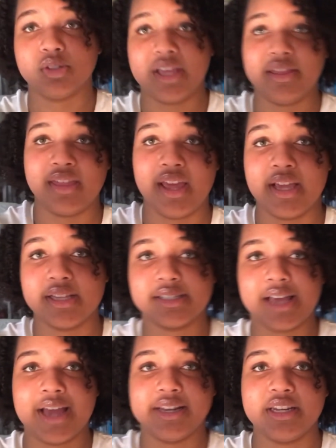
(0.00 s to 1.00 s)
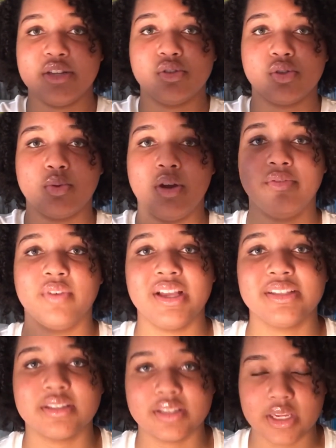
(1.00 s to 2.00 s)
and things I need to
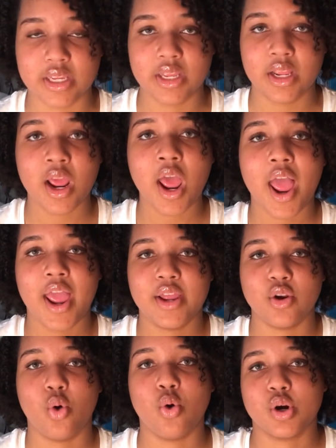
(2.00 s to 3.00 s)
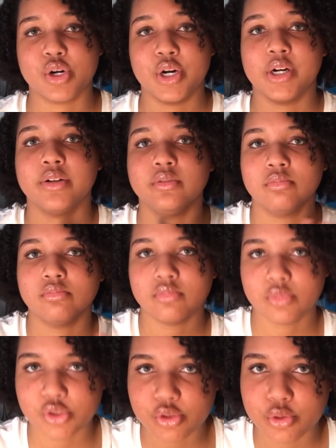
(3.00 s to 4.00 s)
invest in order
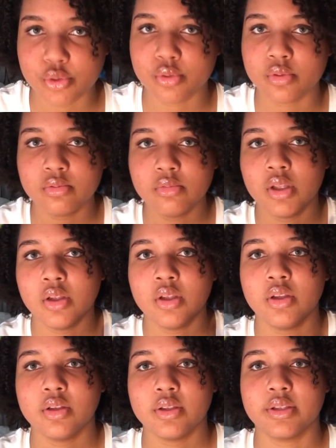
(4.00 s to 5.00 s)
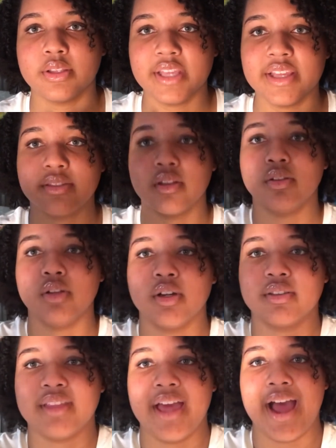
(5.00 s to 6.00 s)
to get the look
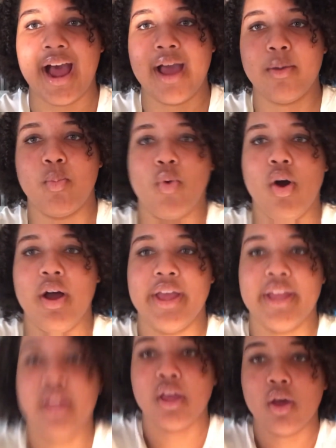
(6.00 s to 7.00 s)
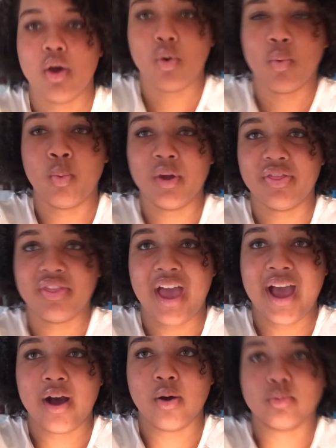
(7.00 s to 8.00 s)
that I want
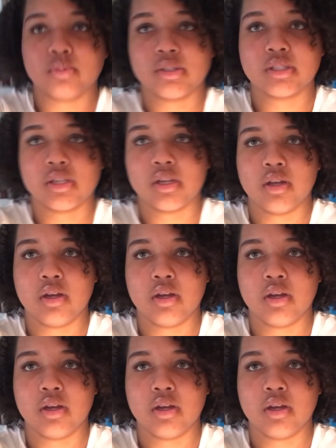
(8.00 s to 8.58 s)
without